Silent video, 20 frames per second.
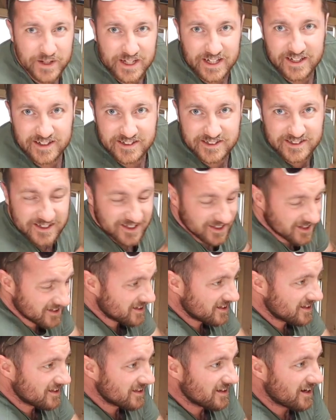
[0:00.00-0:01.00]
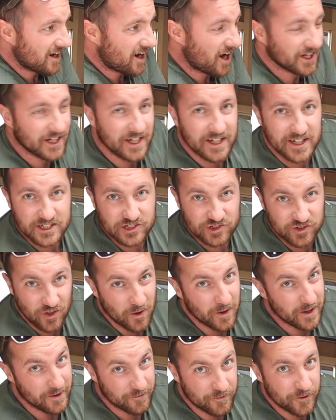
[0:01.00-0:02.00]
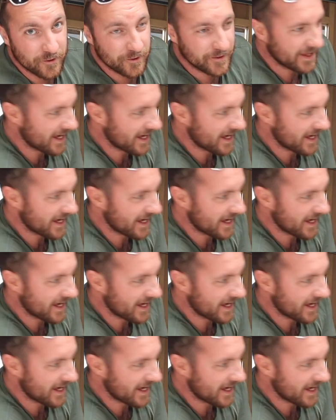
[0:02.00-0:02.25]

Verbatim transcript: because I can control it through